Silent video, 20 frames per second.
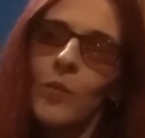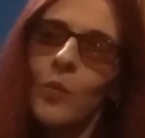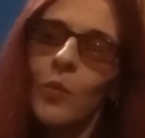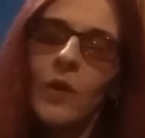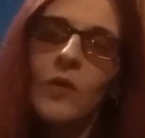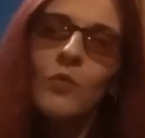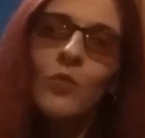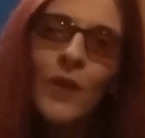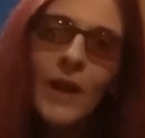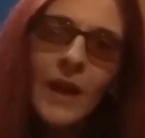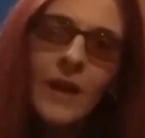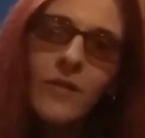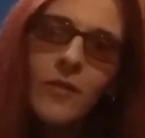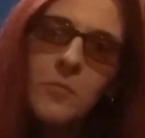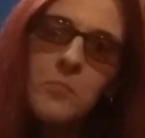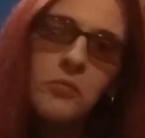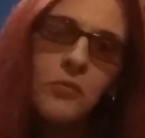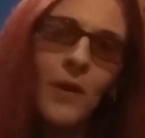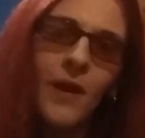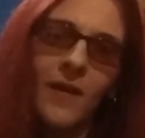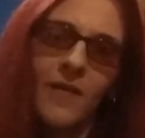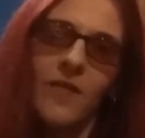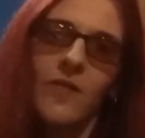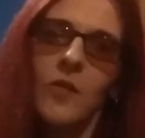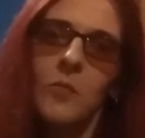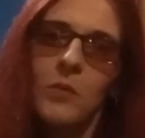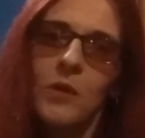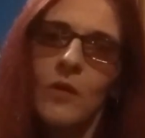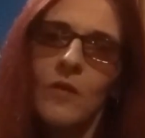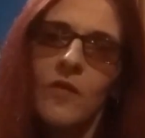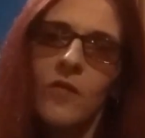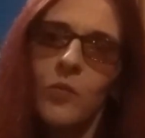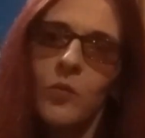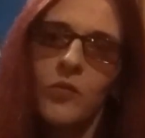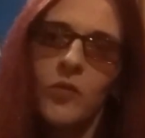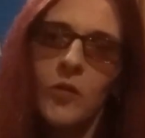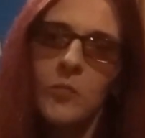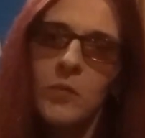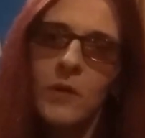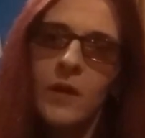we're really depressed, I'll be honest
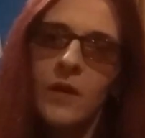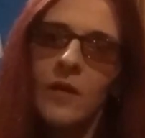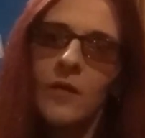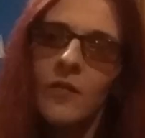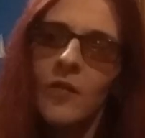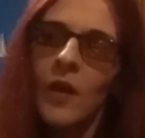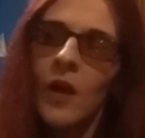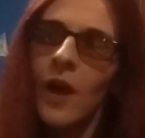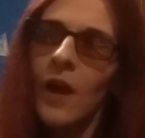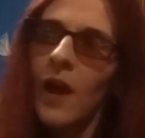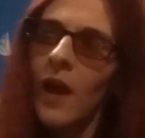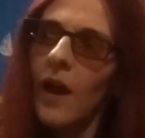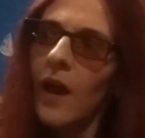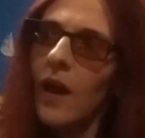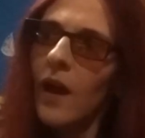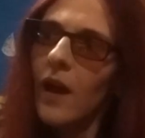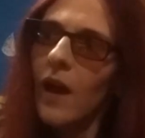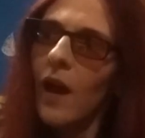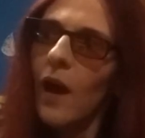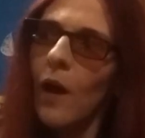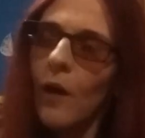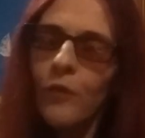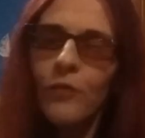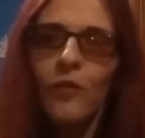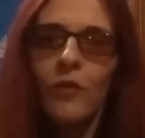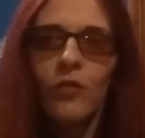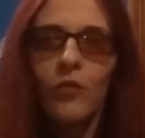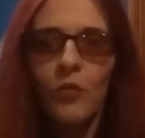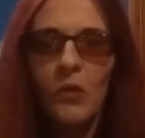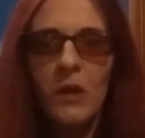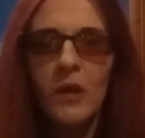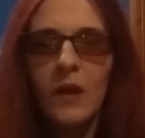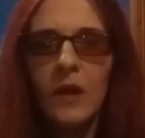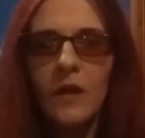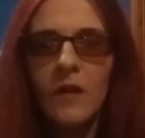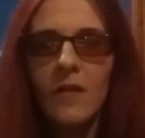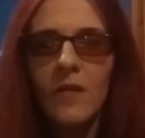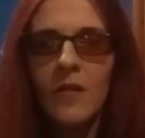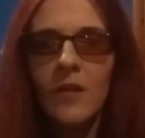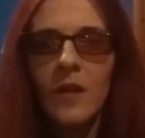with you, because after 3
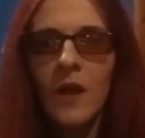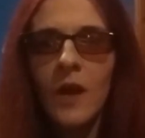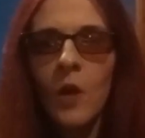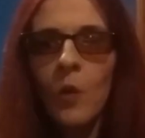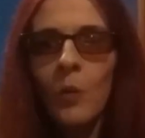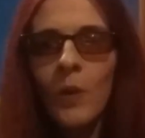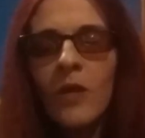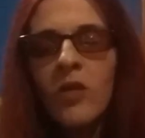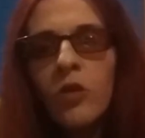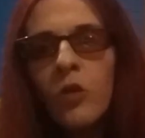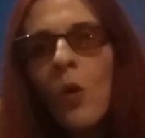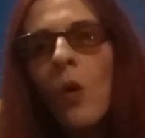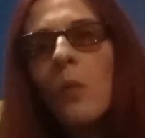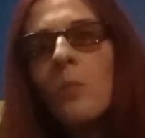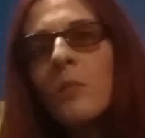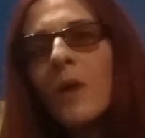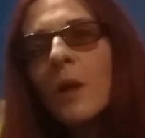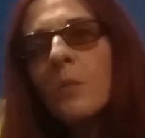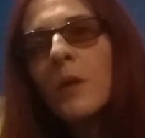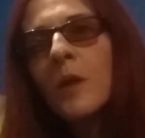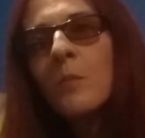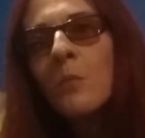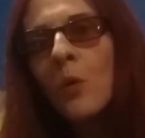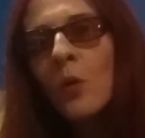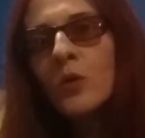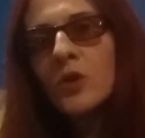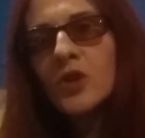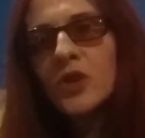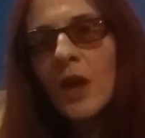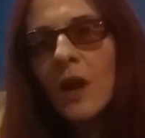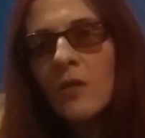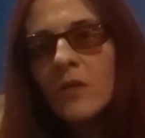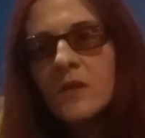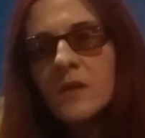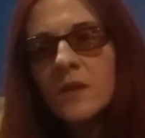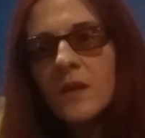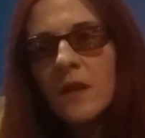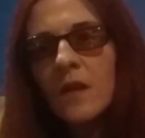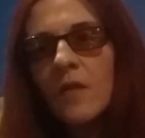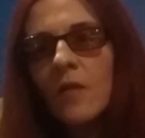years, we thought maybe more
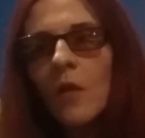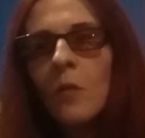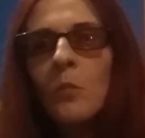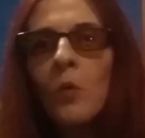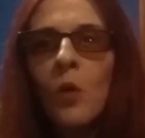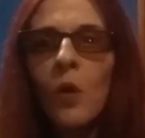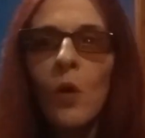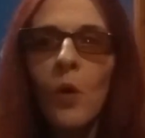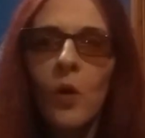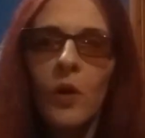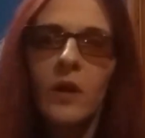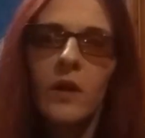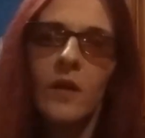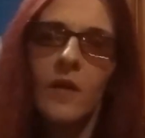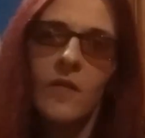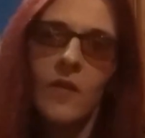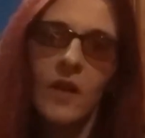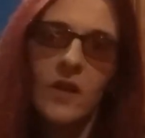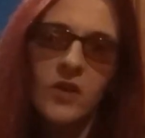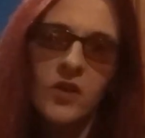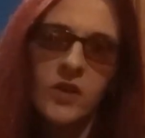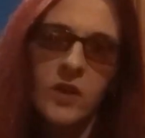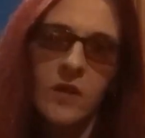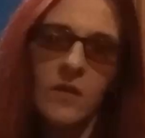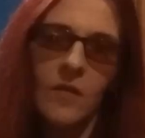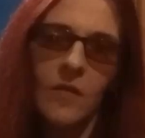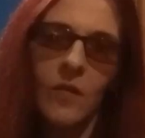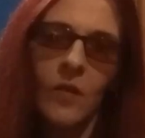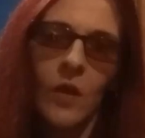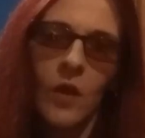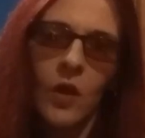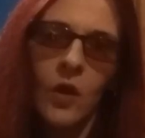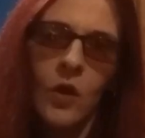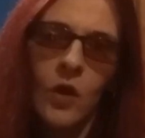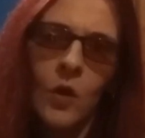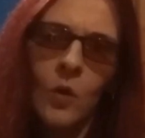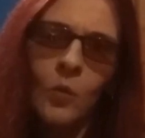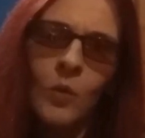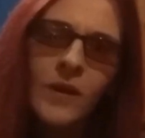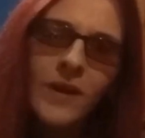charities and more organisations
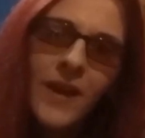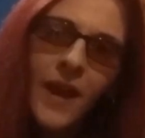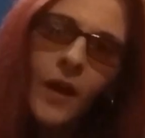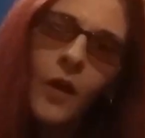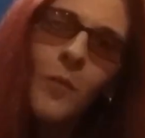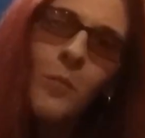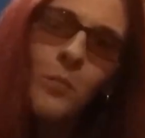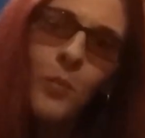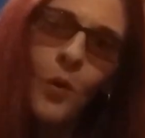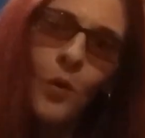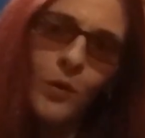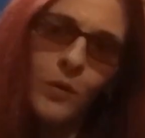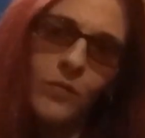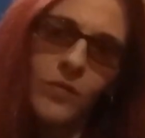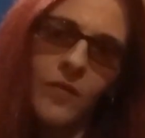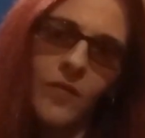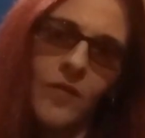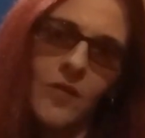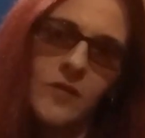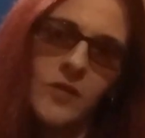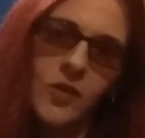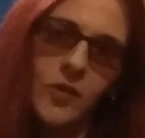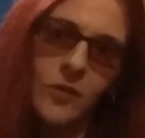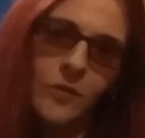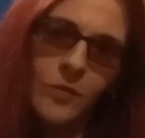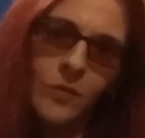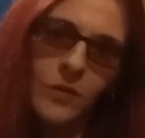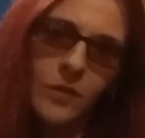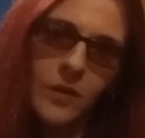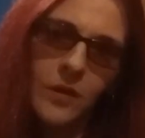would get on board with this issue